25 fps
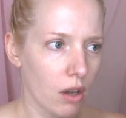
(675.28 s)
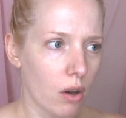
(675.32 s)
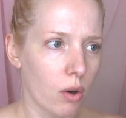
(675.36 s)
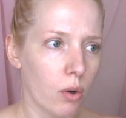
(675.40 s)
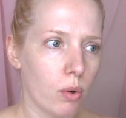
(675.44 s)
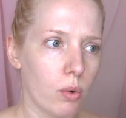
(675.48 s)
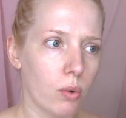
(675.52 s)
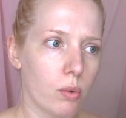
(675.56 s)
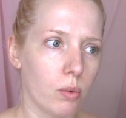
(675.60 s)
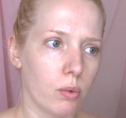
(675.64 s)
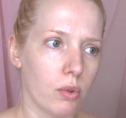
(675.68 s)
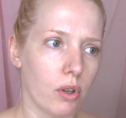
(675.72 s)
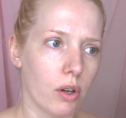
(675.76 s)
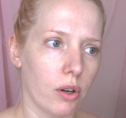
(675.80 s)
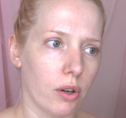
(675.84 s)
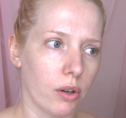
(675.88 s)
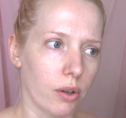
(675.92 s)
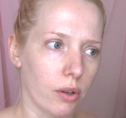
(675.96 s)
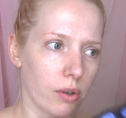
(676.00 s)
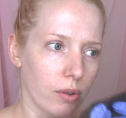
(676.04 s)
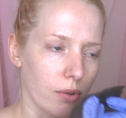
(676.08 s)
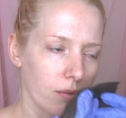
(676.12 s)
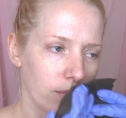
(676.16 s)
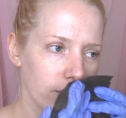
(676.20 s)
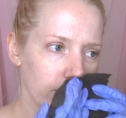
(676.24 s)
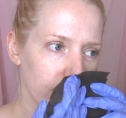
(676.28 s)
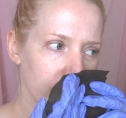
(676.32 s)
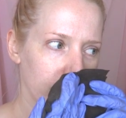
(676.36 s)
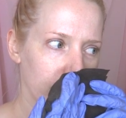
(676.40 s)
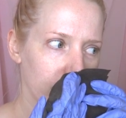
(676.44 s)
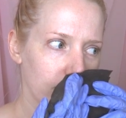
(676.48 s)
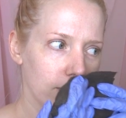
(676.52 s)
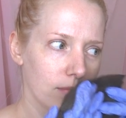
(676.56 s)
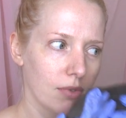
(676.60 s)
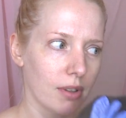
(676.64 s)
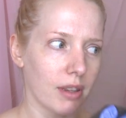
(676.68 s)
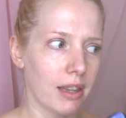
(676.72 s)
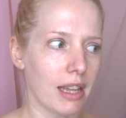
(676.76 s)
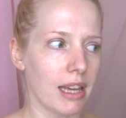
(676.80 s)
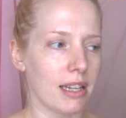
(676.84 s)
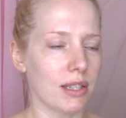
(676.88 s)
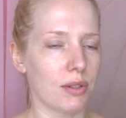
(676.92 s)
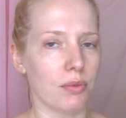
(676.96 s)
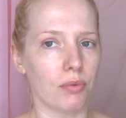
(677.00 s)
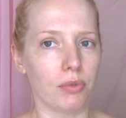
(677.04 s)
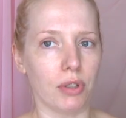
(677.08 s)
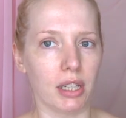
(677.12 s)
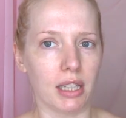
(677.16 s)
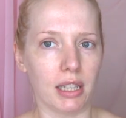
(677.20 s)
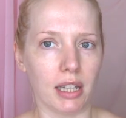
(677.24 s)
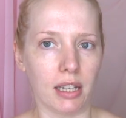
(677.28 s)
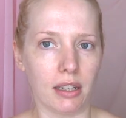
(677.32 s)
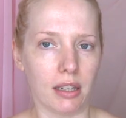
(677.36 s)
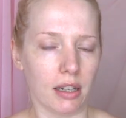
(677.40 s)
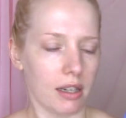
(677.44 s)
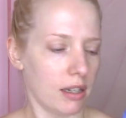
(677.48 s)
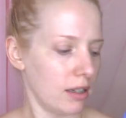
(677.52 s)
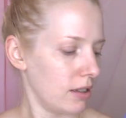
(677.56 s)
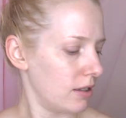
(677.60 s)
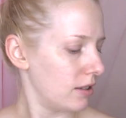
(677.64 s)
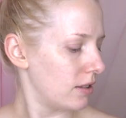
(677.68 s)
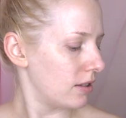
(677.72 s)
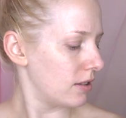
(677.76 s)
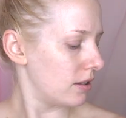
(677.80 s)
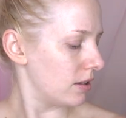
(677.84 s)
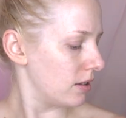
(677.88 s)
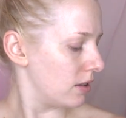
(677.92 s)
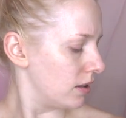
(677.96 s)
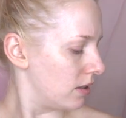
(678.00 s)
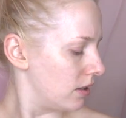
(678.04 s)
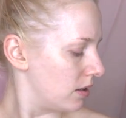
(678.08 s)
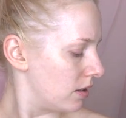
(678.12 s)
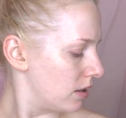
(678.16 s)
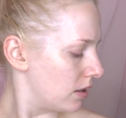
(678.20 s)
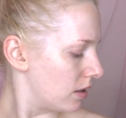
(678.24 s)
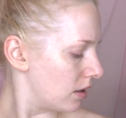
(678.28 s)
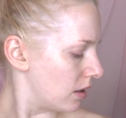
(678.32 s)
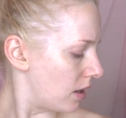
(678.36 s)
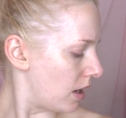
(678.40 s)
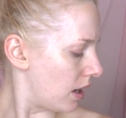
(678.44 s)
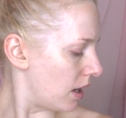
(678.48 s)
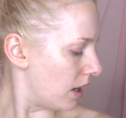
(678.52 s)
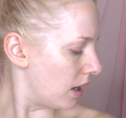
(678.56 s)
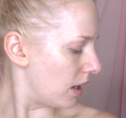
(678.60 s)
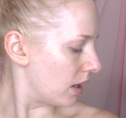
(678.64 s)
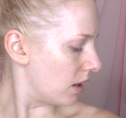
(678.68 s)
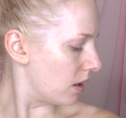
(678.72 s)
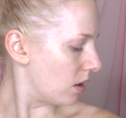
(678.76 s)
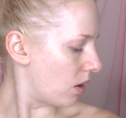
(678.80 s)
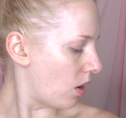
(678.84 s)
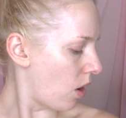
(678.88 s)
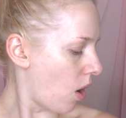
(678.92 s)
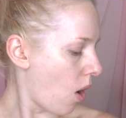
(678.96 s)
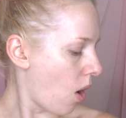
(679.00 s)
no, that's really nice. Okay.